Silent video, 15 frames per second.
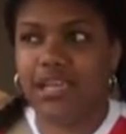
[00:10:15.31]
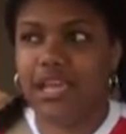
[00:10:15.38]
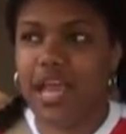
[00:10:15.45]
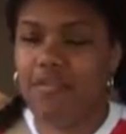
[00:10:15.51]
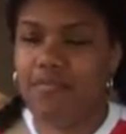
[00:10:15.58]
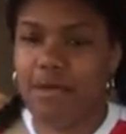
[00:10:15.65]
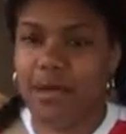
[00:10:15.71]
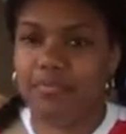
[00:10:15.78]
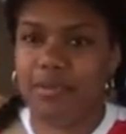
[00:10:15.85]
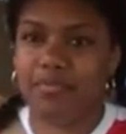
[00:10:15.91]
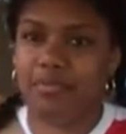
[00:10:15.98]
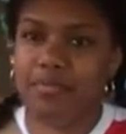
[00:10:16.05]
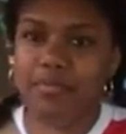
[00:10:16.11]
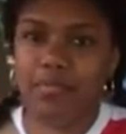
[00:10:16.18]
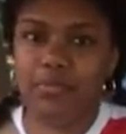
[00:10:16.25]
Can't laugh about
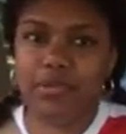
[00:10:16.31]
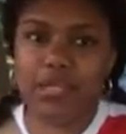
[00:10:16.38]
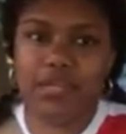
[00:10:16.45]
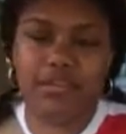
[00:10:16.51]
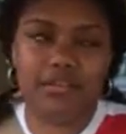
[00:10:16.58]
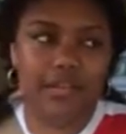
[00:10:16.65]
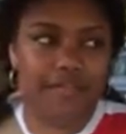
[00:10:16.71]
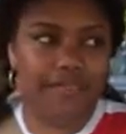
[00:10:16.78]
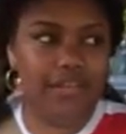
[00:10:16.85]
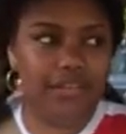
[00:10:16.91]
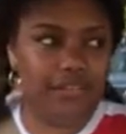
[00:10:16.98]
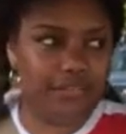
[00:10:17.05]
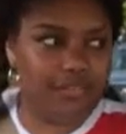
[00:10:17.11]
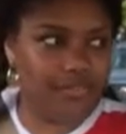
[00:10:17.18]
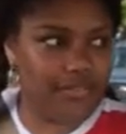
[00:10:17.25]
big people. We I'm get not our
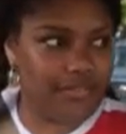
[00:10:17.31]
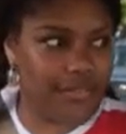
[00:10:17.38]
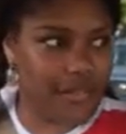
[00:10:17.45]
skinny.